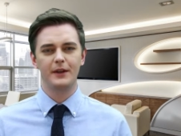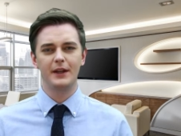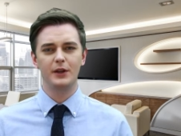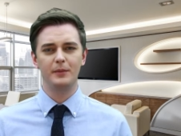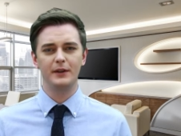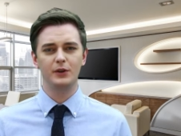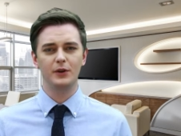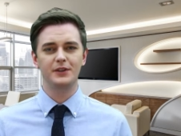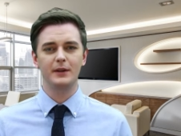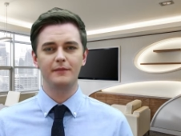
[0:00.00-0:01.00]
There could be
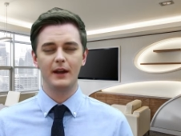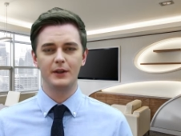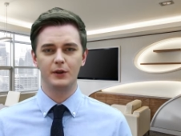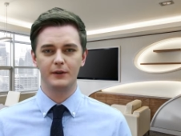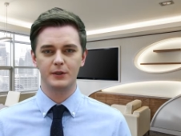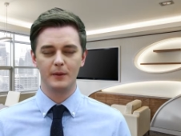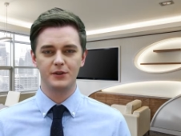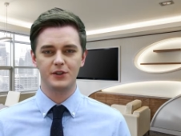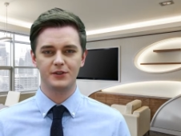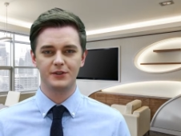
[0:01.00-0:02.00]
drops in value of as
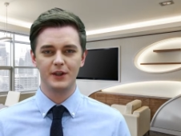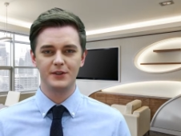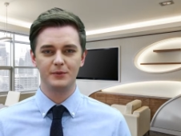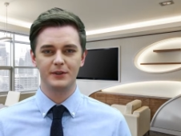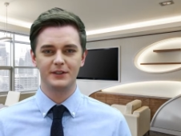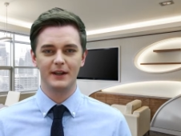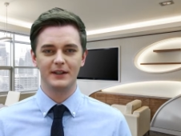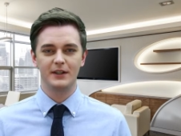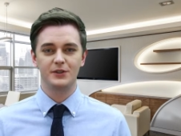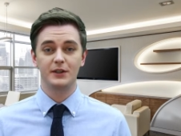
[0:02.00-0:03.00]
much as
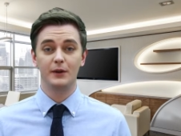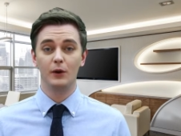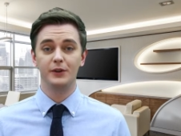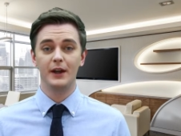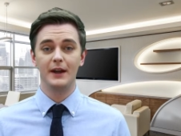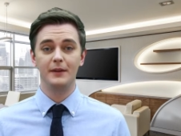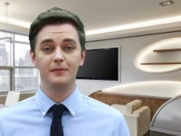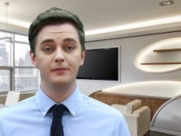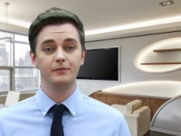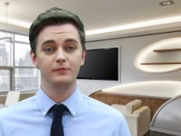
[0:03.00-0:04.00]
30% in a single day.
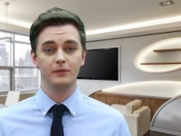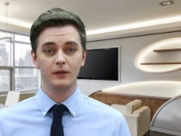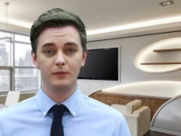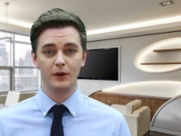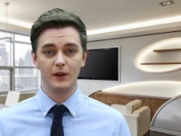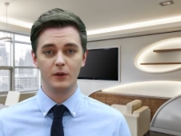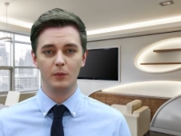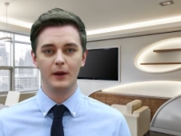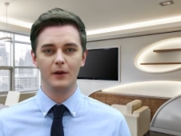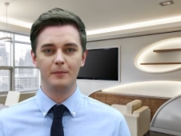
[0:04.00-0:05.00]

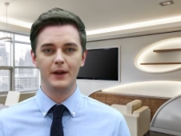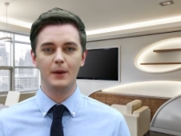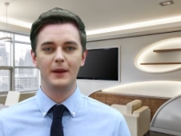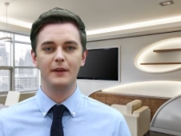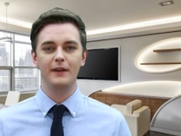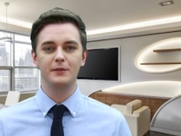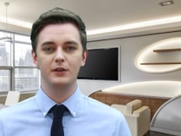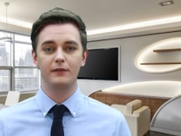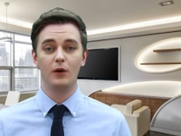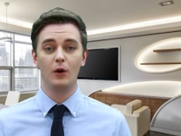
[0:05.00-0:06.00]
Furthermore, in the
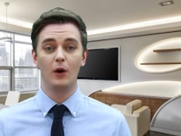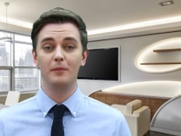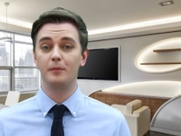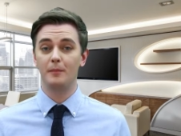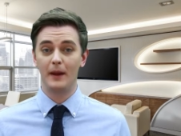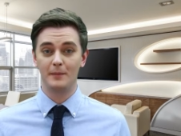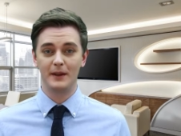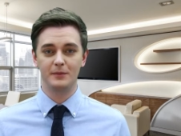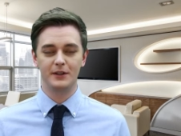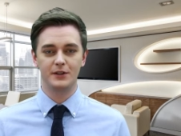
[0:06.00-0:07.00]
event of war, the
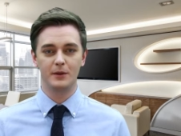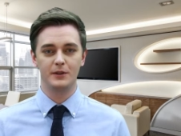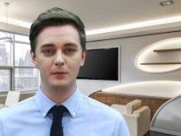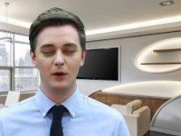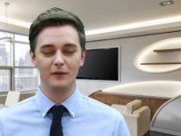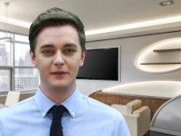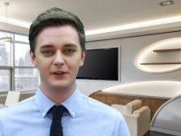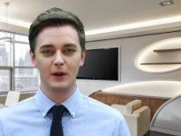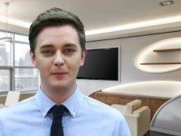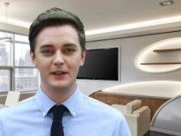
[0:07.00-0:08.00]
banking systems involved
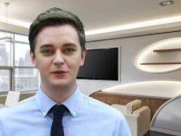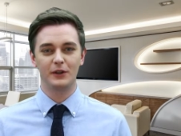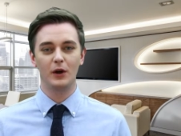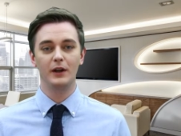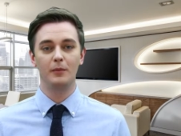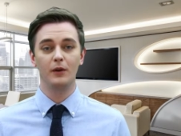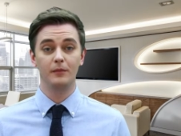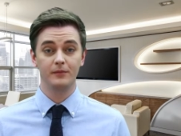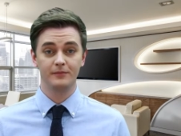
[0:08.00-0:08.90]
become less reliable.